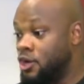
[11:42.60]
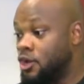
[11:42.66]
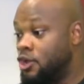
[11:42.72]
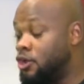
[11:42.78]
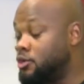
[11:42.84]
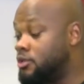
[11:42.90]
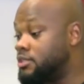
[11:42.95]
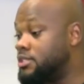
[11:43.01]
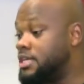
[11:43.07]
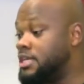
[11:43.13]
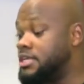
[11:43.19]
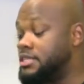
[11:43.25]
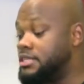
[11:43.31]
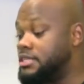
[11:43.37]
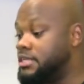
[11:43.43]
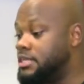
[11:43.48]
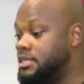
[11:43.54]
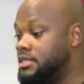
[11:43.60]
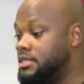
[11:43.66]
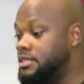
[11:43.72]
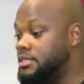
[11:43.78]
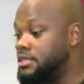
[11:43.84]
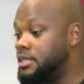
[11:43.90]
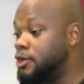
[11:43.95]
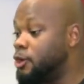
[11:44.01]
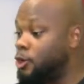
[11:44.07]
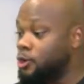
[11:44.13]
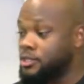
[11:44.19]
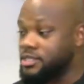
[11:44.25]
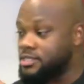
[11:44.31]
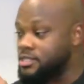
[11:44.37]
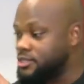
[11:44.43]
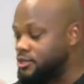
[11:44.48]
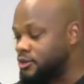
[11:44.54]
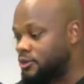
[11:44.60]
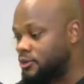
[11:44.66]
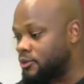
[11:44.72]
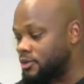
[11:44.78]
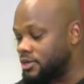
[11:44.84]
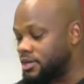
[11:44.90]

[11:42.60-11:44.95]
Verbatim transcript: Look, the the the launch, and you know,